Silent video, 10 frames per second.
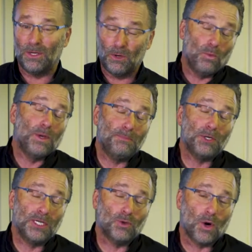we put
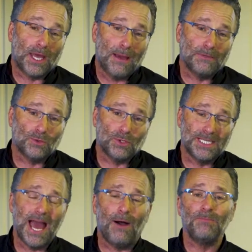into our cabbage rolls
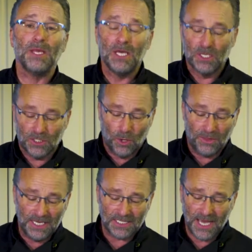now. So
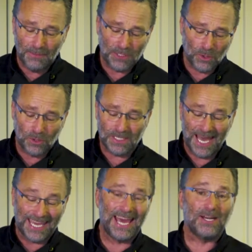these cabbage rolls,
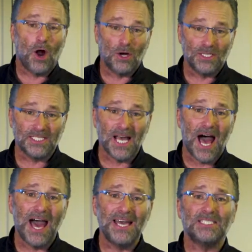again, are
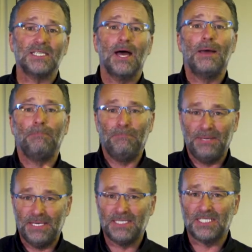sized
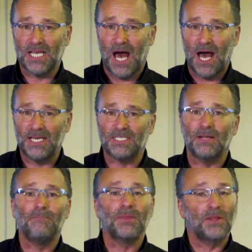mid-sized.
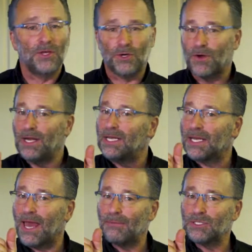The Ukrainian
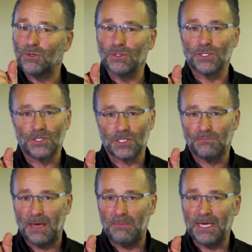cabbage rolls are just
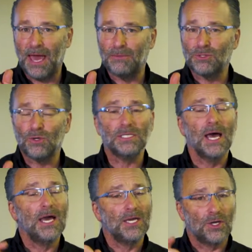baby cabbage rolls.
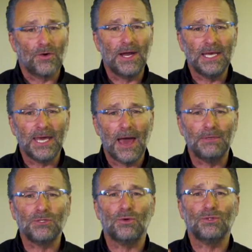Ukrainian
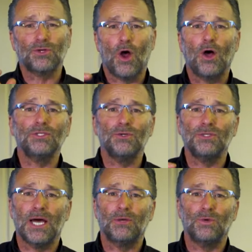cabbage rolls are also
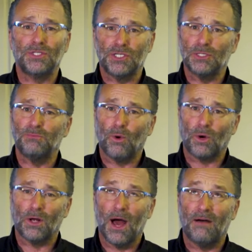done with just
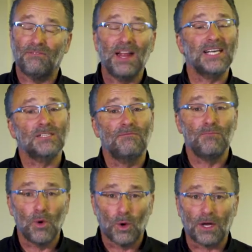pork, flecks of
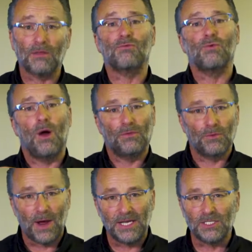pork throughout the
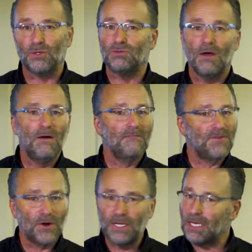rice. So
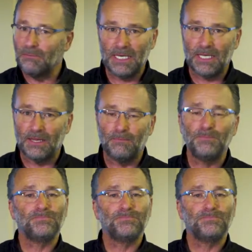very little meat in them.